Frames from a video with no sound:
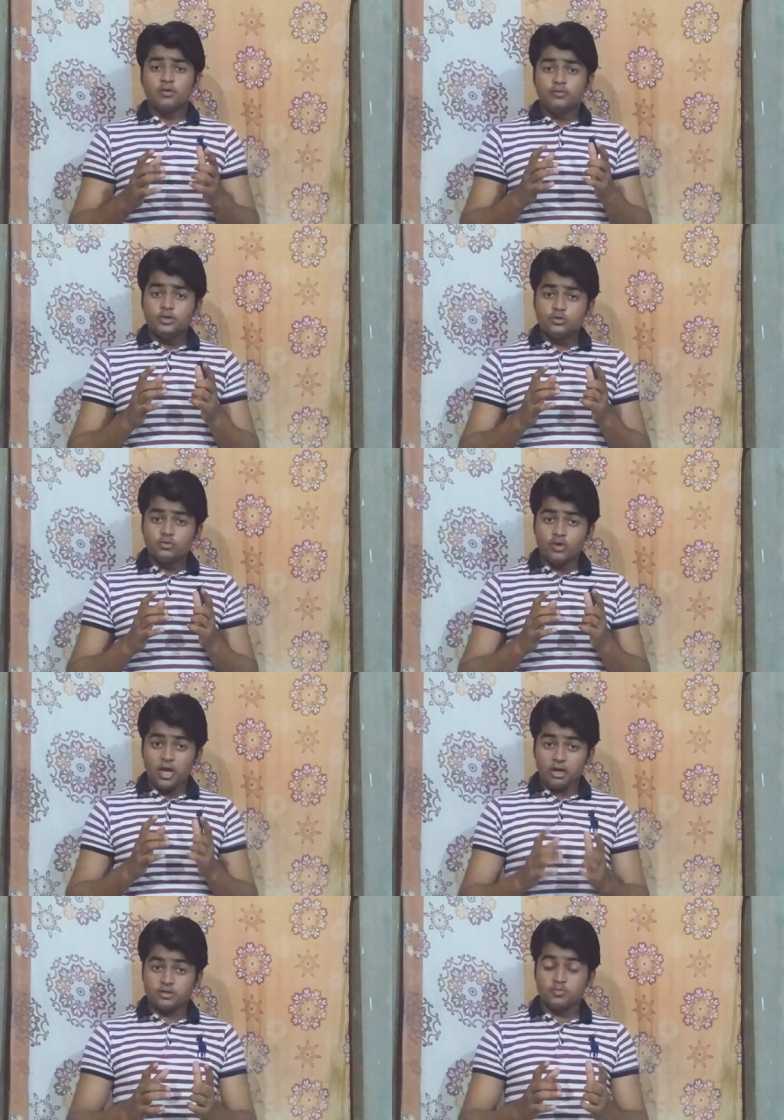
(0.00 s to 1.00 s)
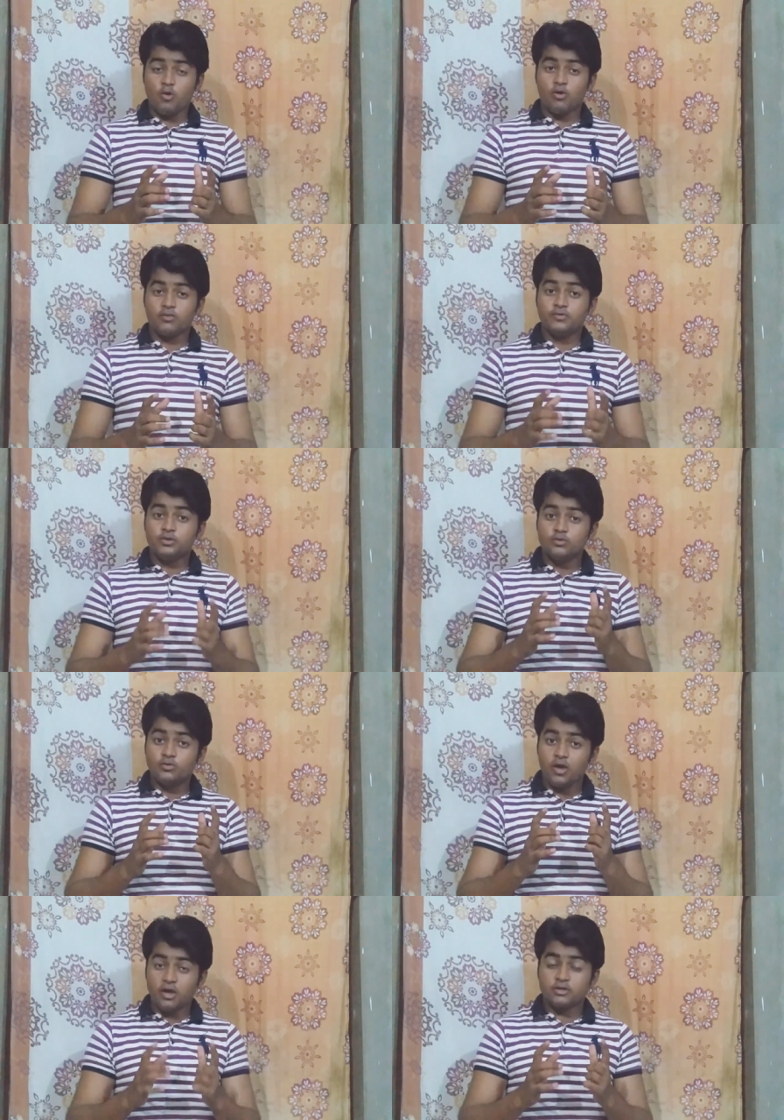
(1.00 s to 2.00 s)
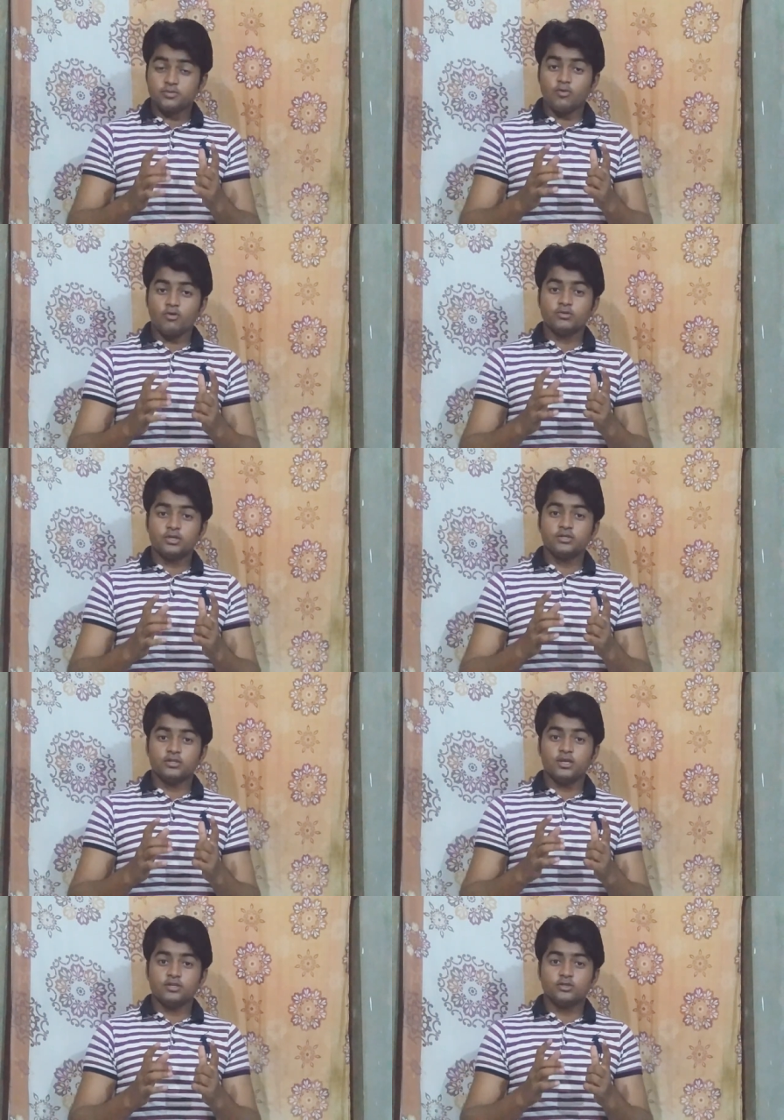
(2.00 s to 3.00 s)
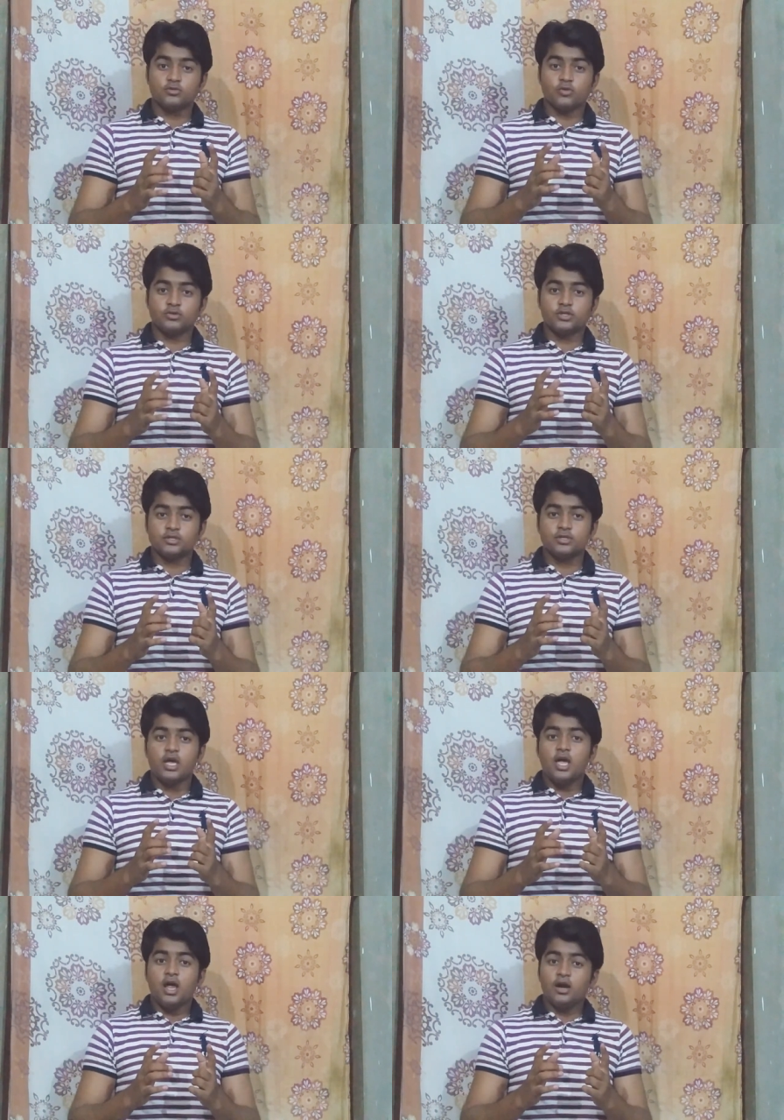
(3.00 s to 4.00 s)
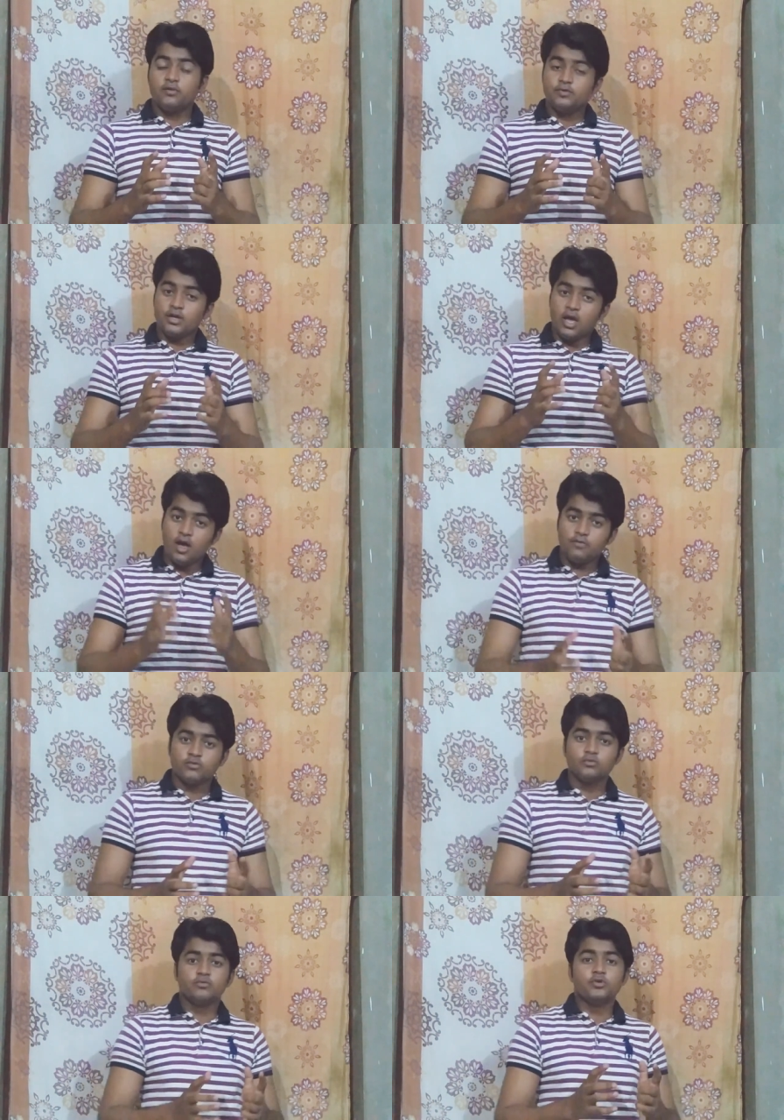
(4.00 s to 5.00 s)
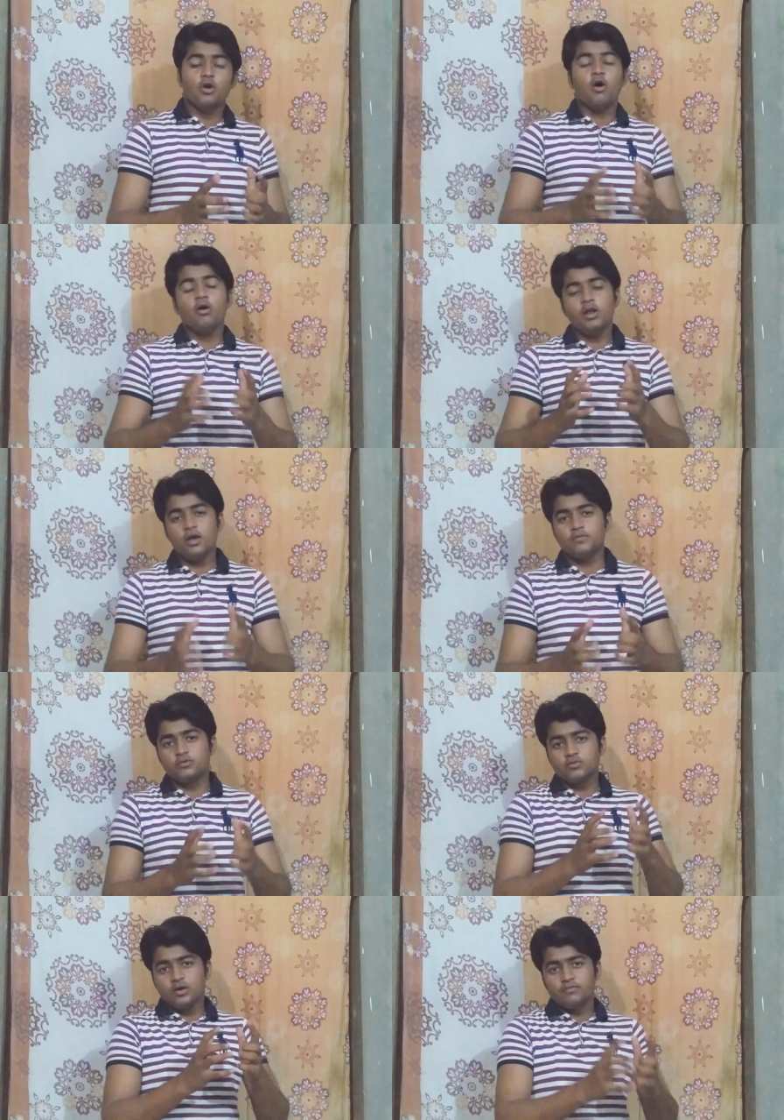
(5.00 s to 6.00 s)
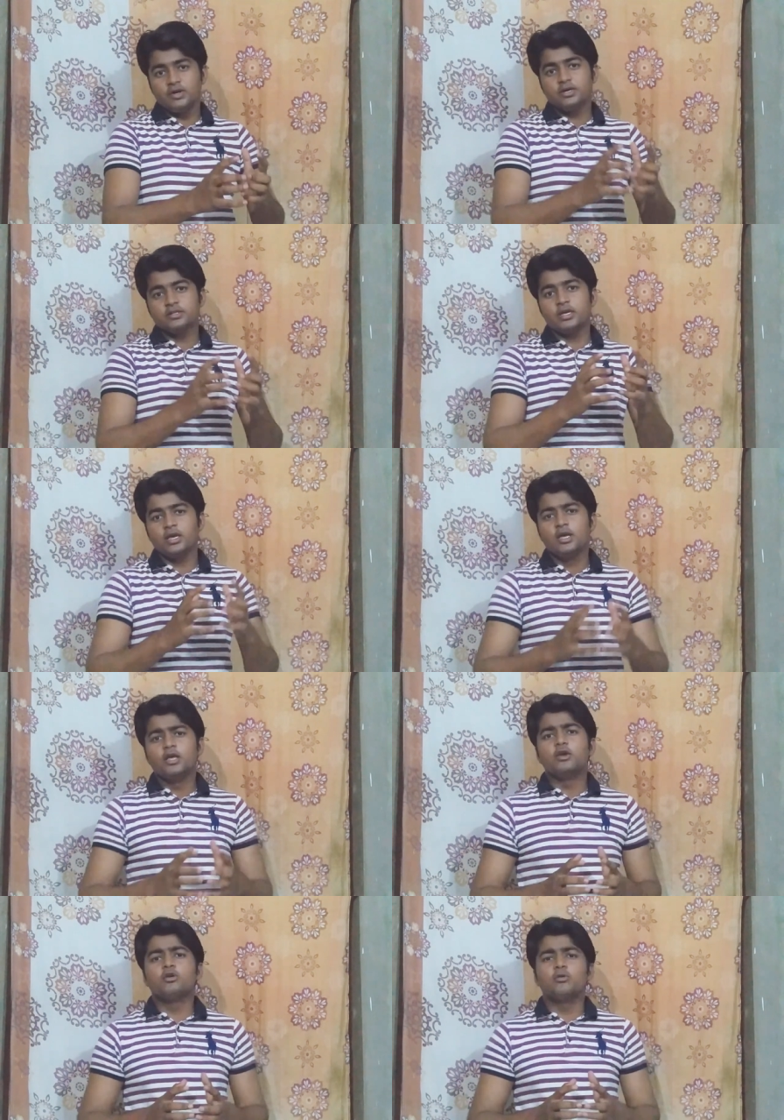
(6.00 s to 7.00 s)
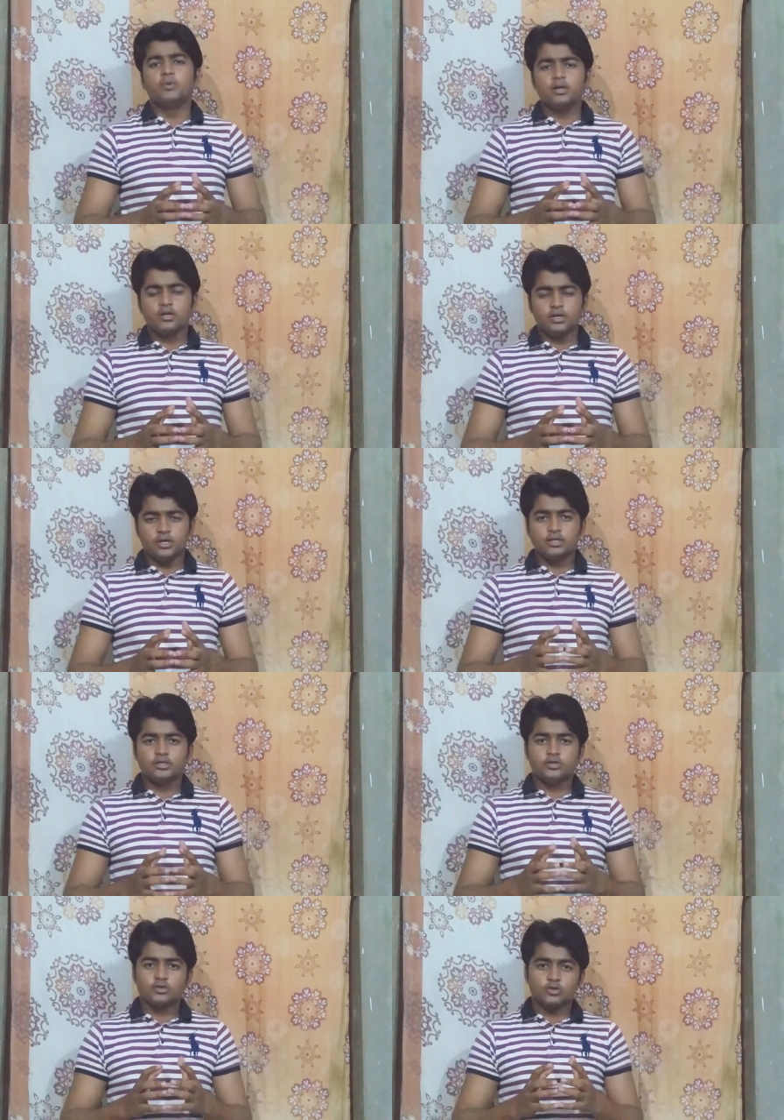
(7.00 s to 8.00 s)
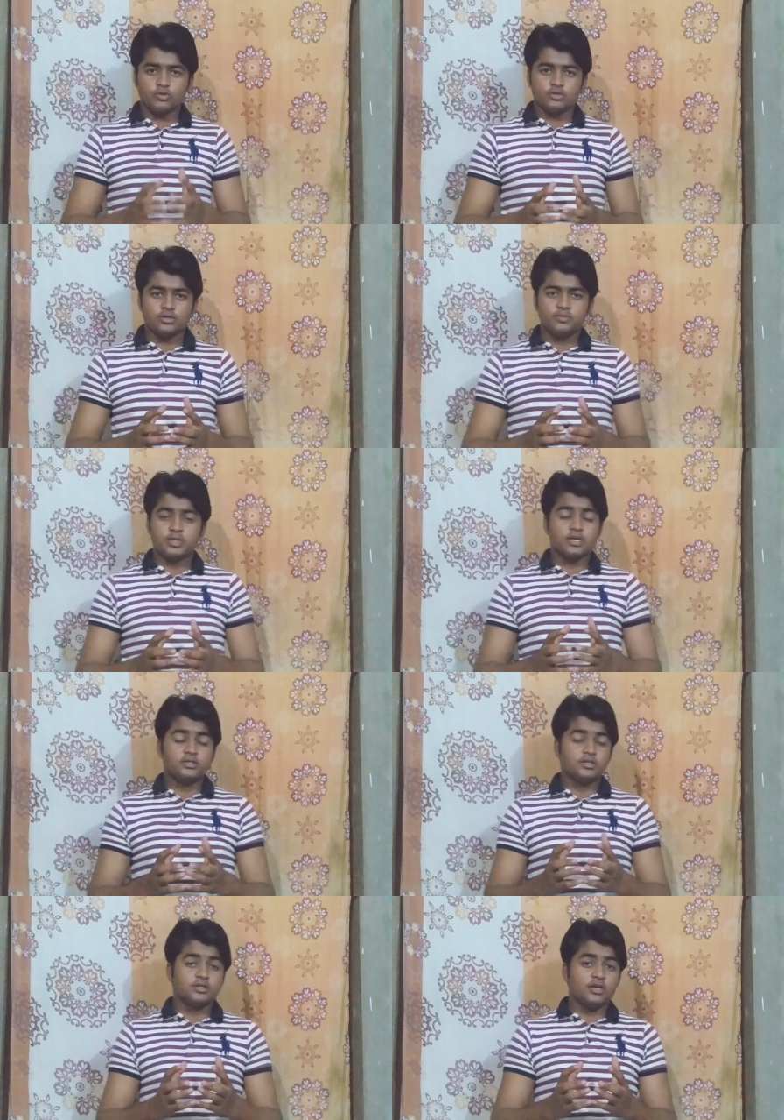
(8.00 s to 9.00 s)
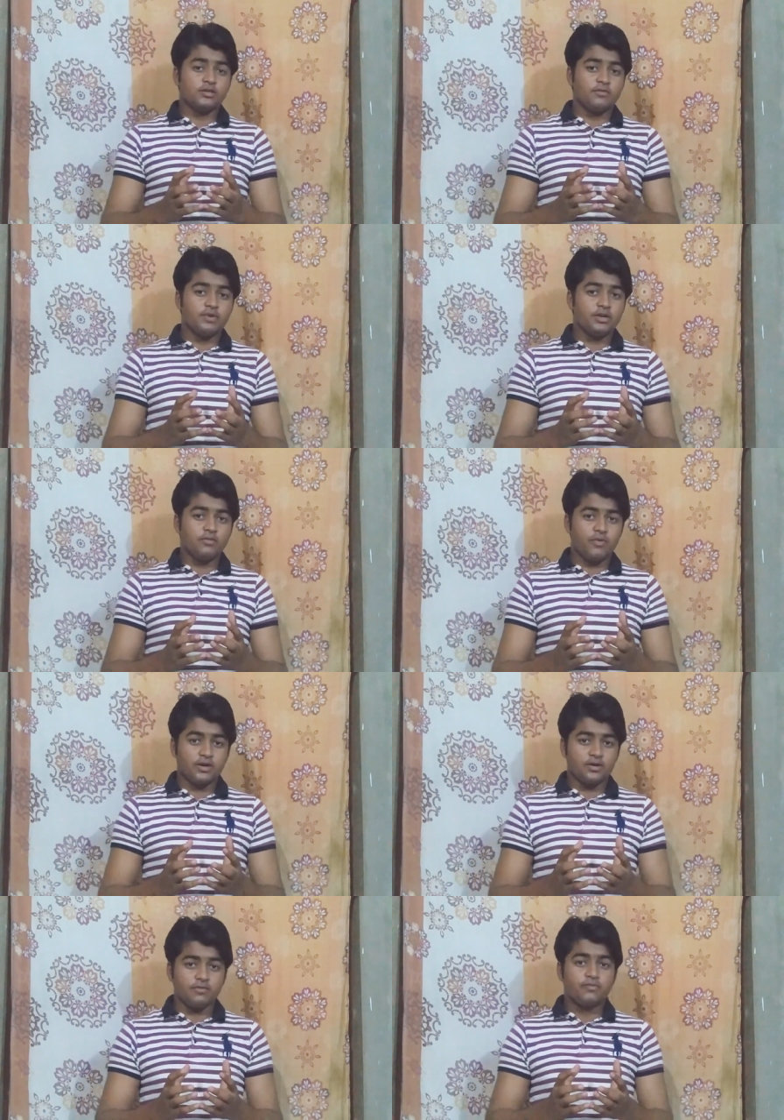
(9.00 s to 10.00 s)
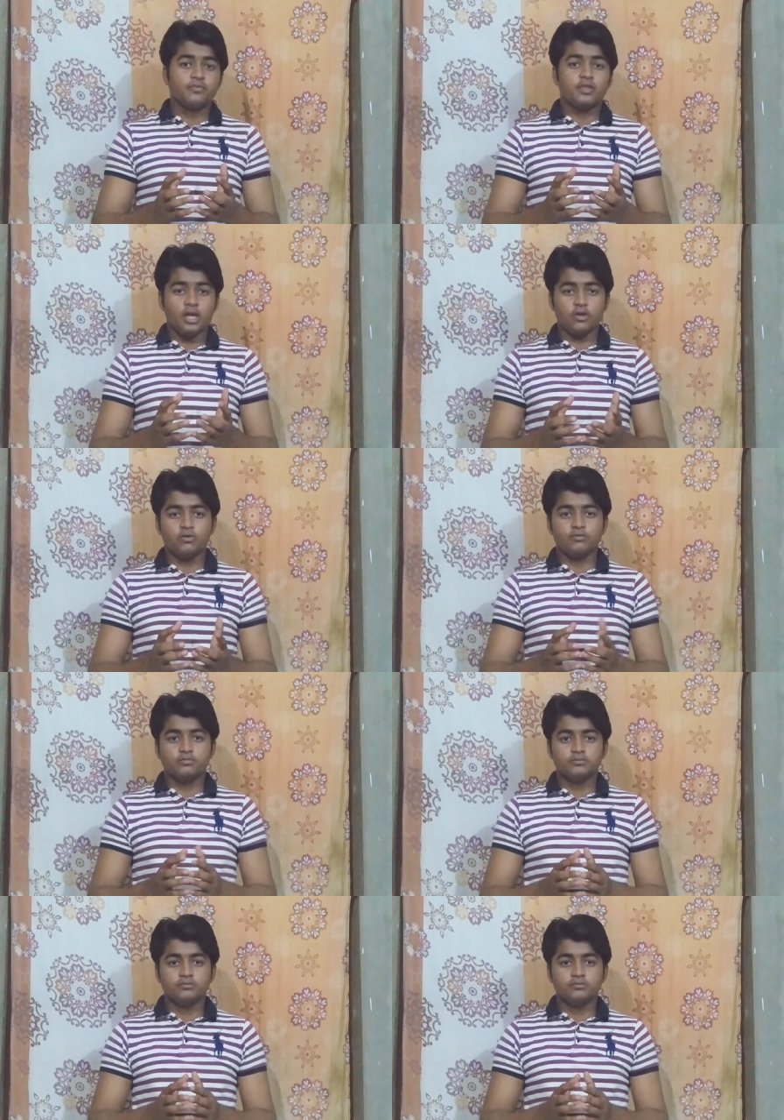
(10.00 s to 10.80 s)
we should expand these energy sources, and we all have to convert the renewable energy sources, because these are the very effective. Thank you.